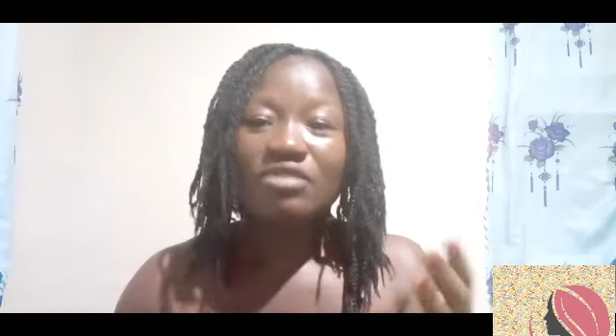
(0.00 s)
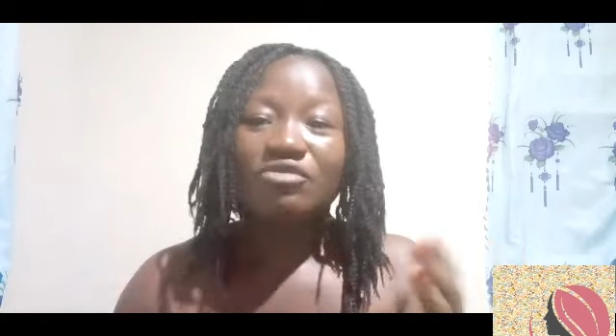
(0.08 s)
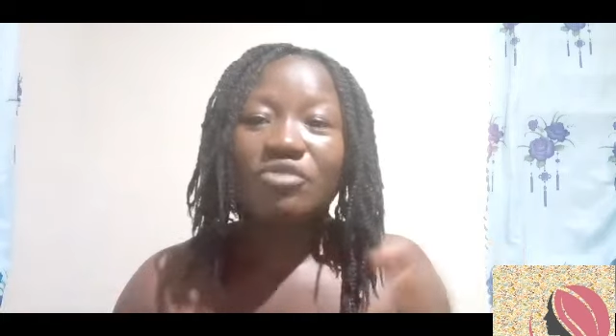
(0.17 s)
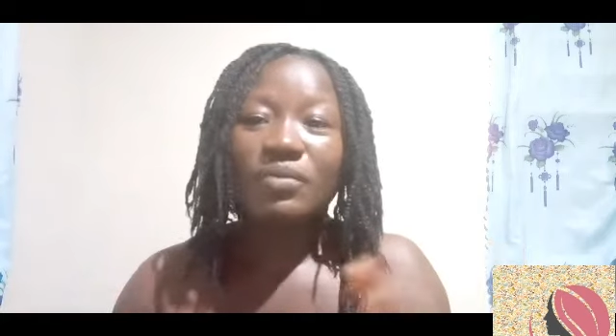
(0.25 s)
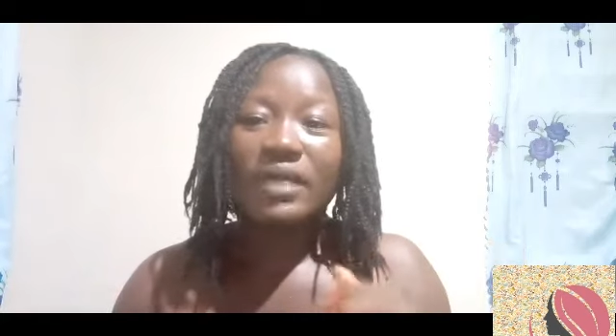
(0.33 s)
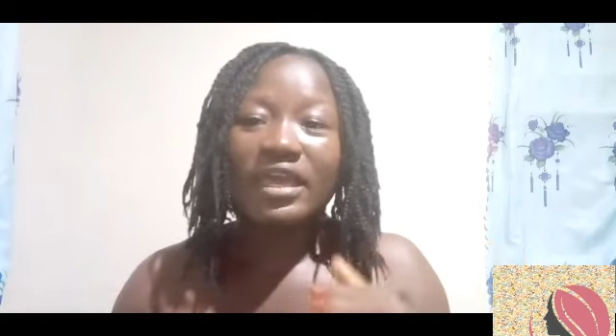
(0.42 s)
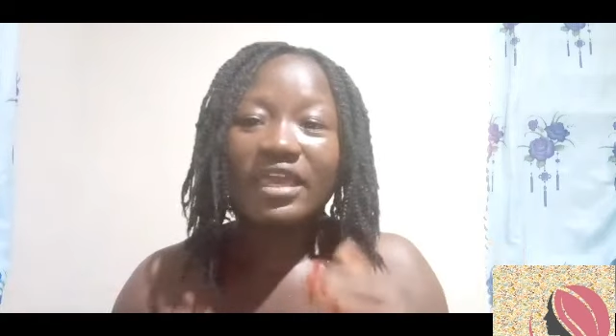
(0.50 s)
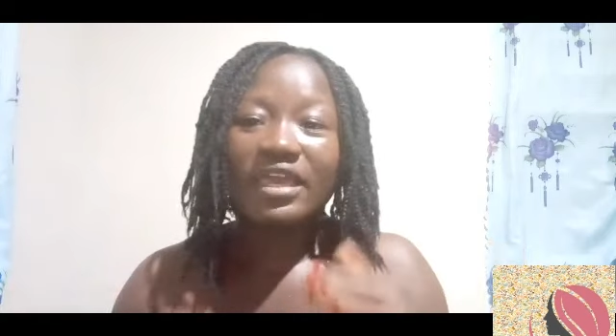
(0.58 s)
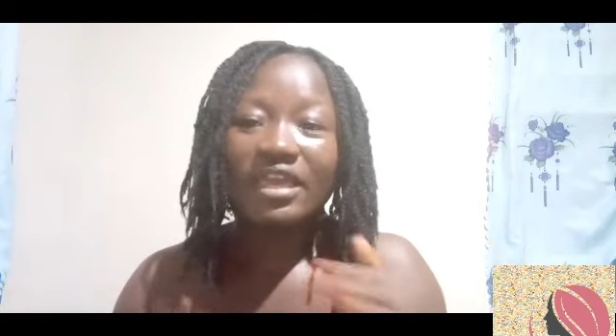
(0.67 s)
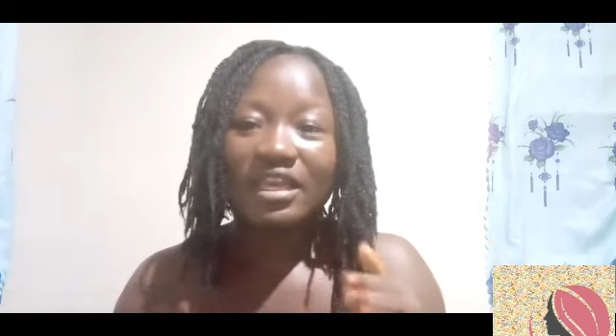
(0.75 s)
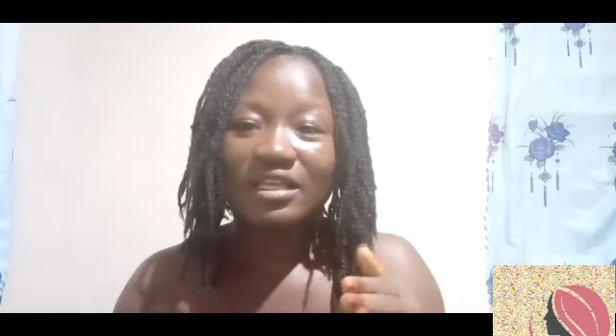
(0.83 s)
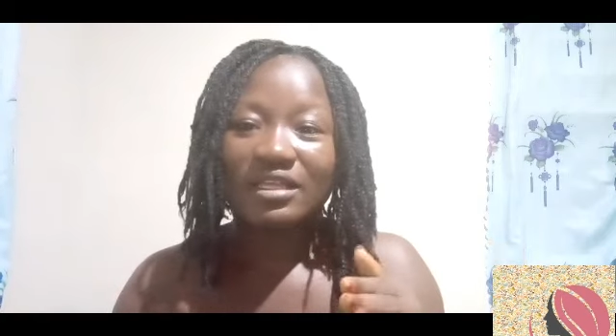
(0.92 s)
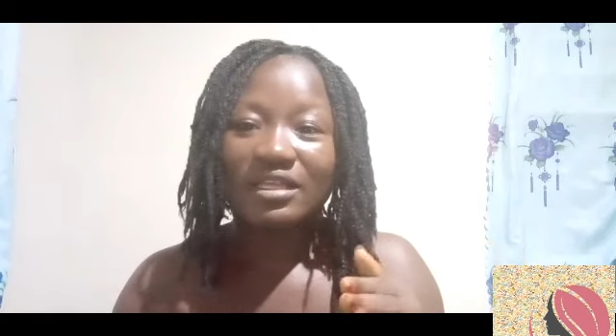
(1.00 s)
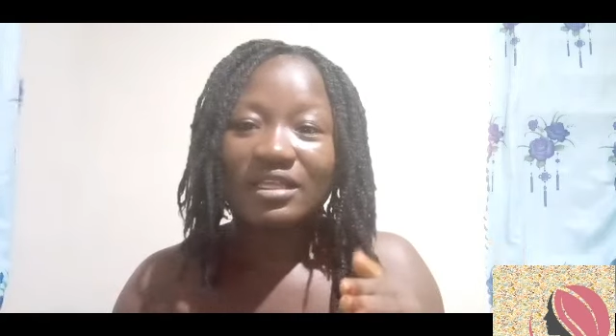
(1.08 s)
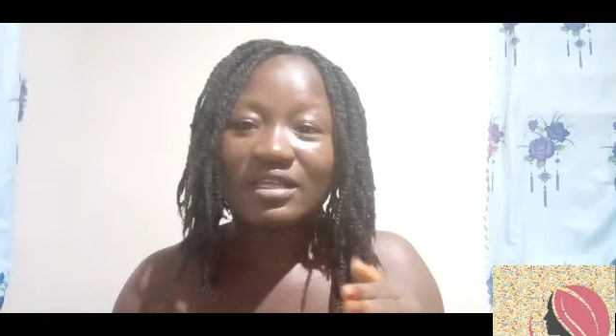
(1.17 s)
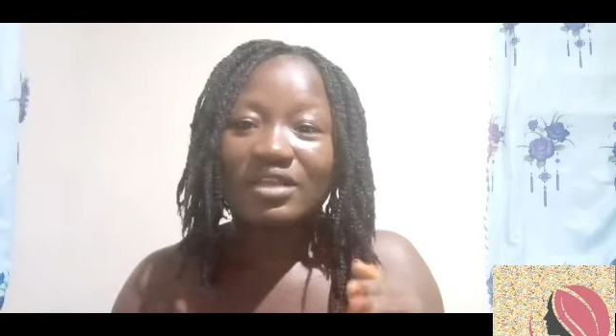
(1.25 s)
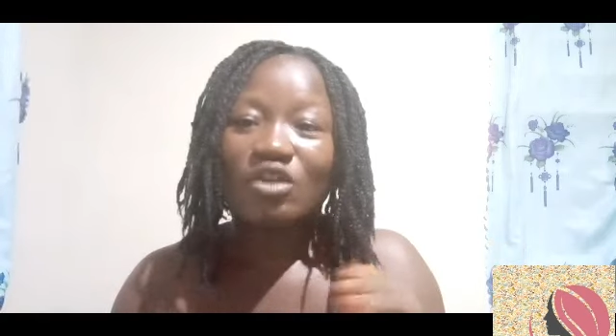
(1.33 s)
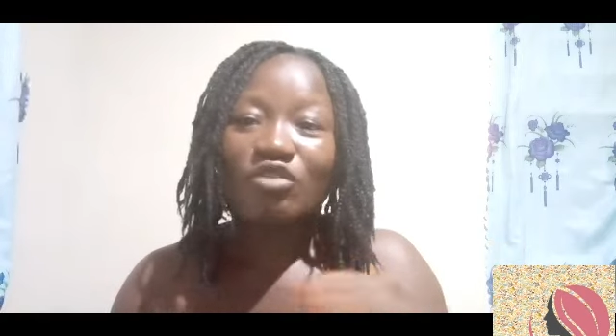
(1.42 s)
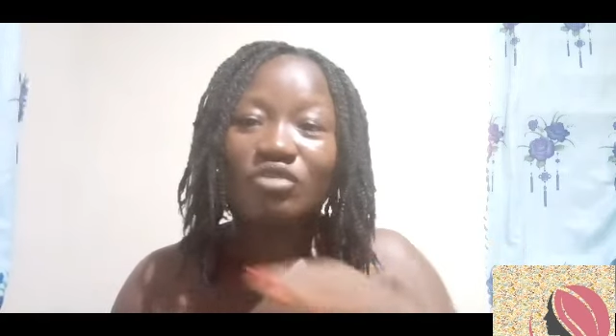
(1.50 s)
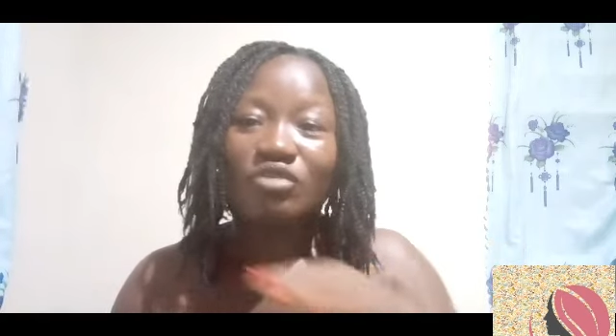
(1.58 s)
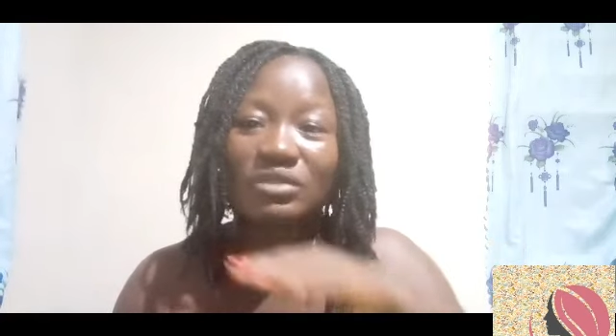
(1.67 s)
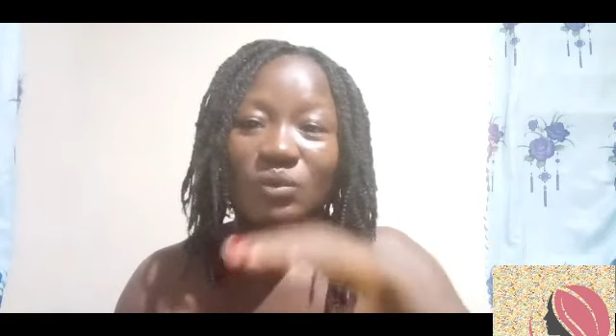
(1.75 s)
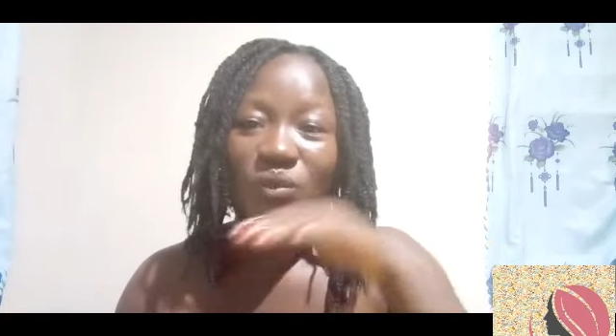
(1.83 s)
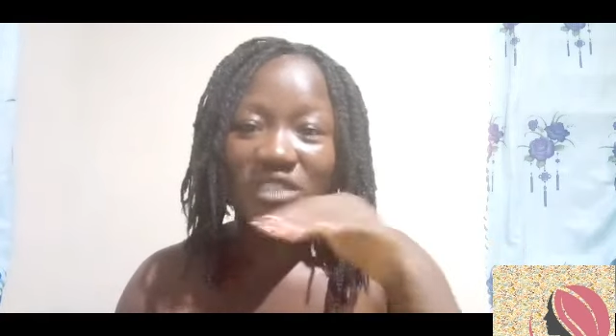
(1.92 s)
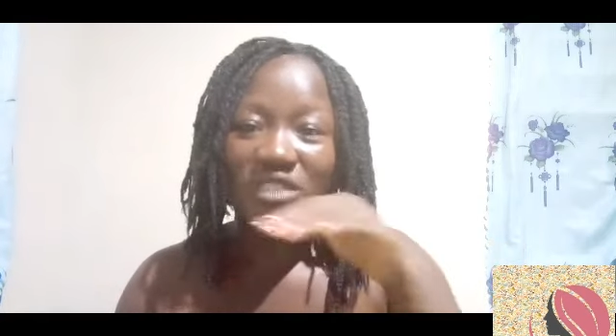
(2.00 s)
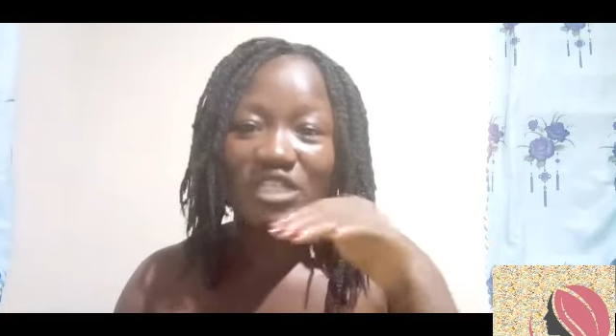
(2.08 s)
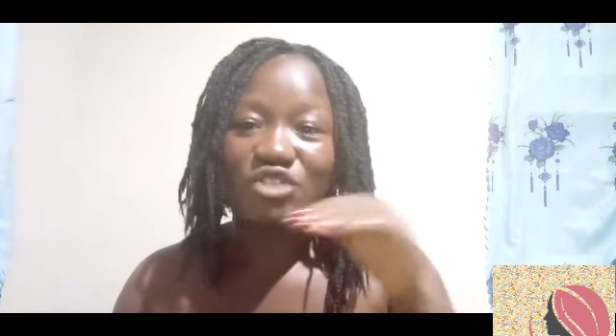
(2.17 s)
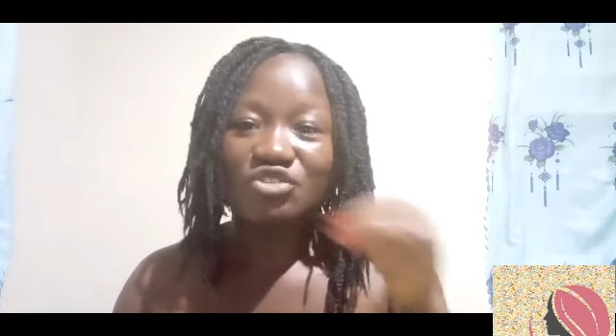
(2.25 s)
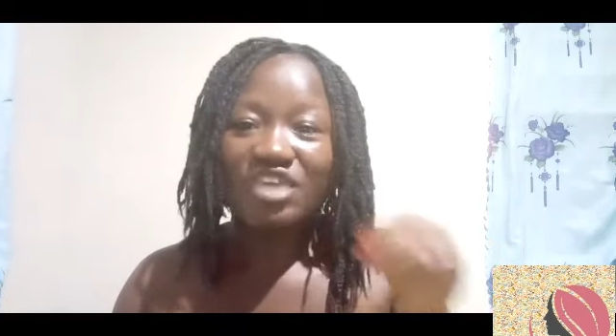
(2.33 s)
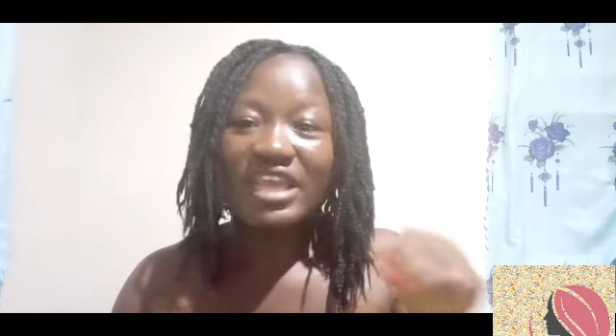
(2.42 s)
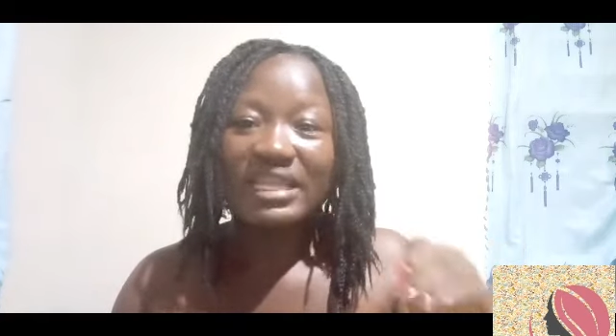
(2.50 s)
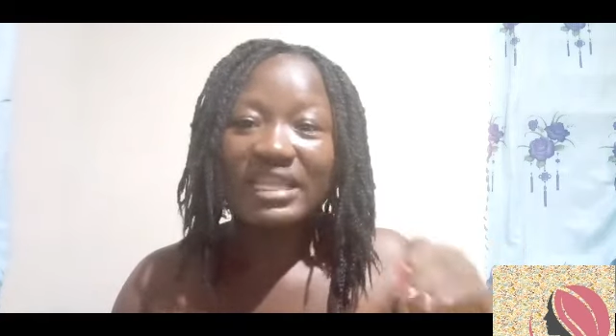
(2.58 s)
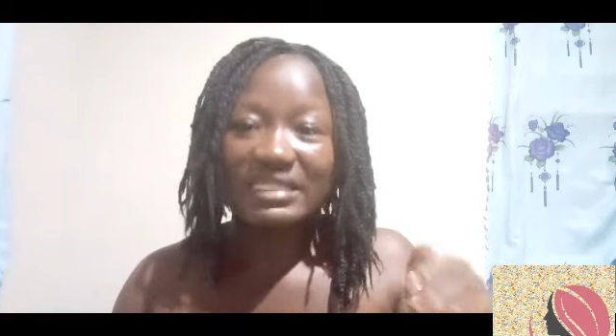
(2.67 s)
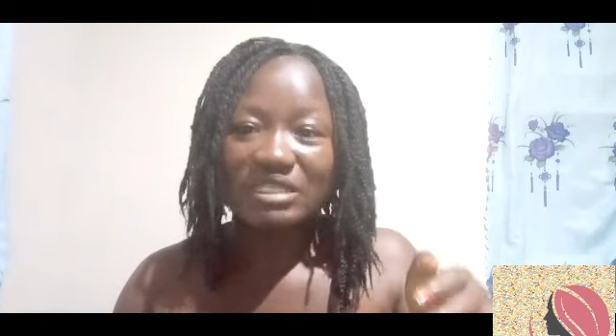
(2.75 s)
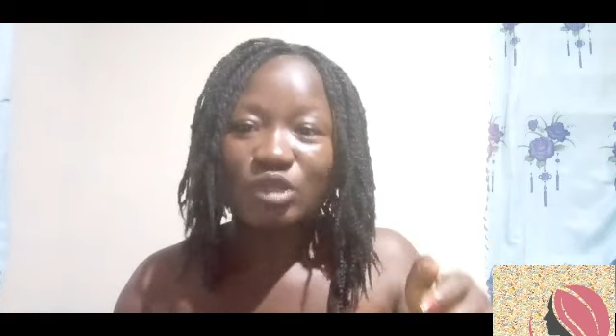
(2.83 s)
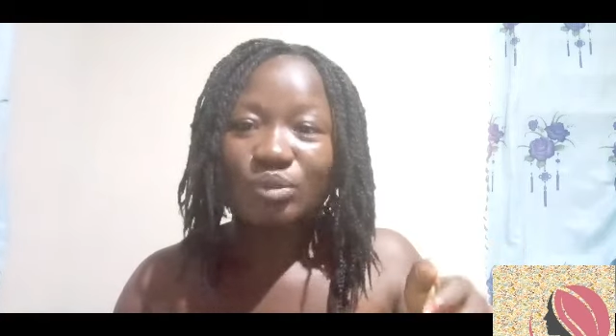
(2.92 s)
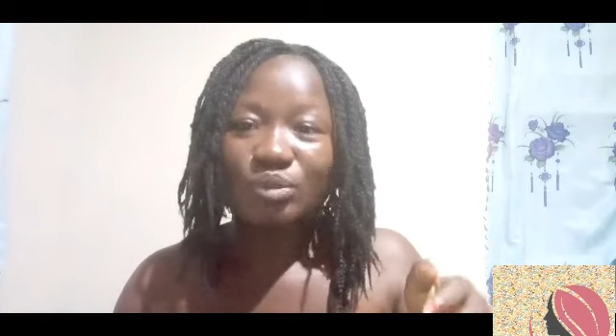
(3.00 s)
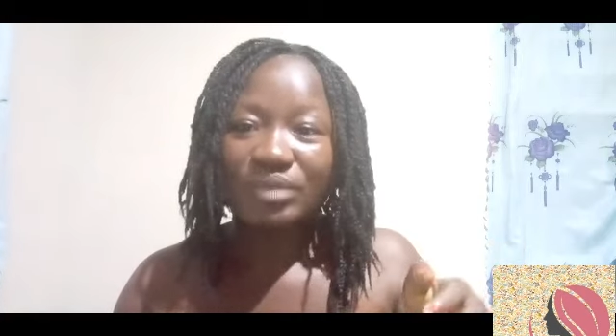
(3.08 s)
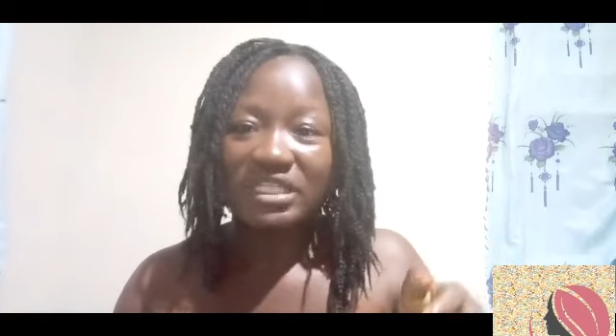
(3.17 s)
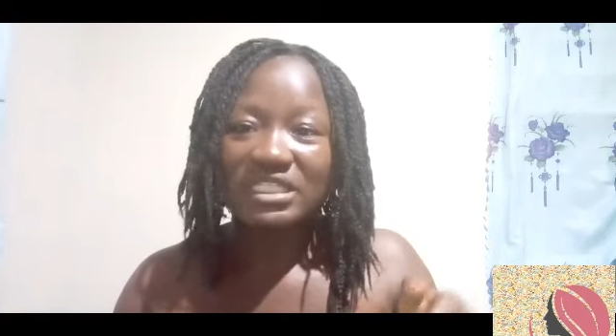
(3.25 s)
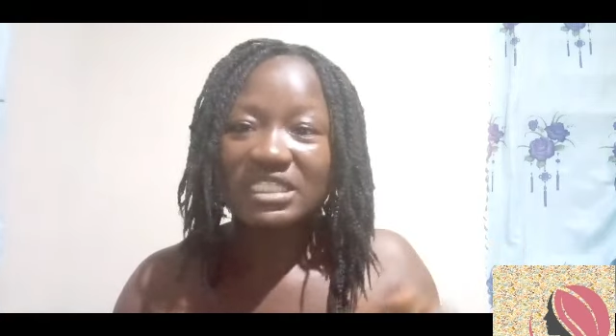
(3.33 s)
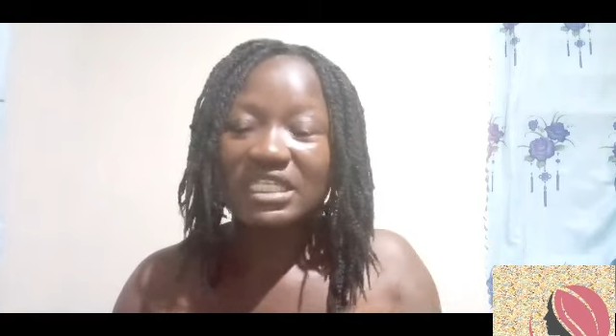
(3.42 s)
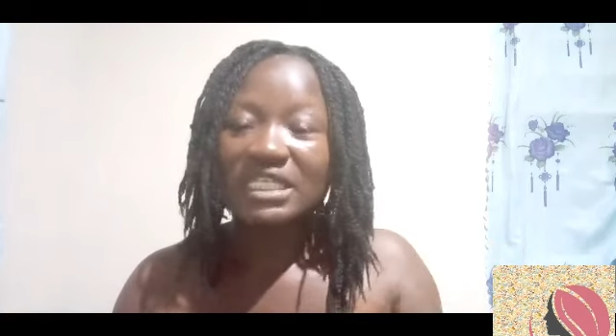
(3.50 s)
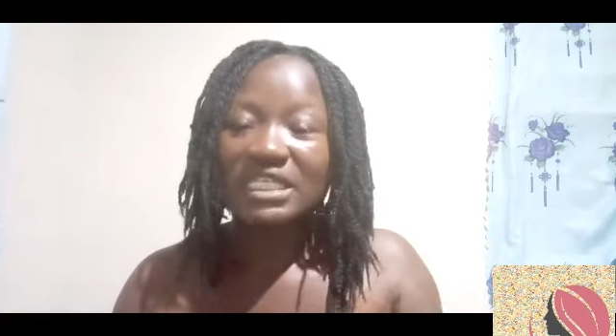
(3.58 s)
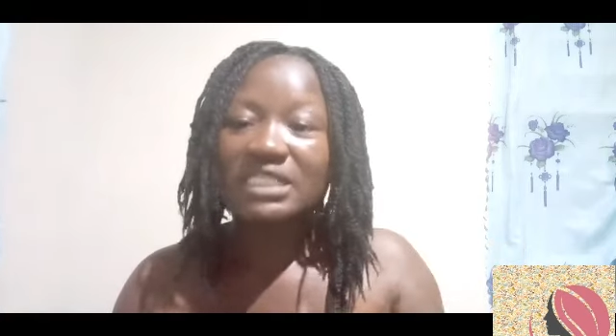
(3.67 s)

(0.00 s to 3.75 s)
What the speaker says: for my hair or for the water to dry a little bit.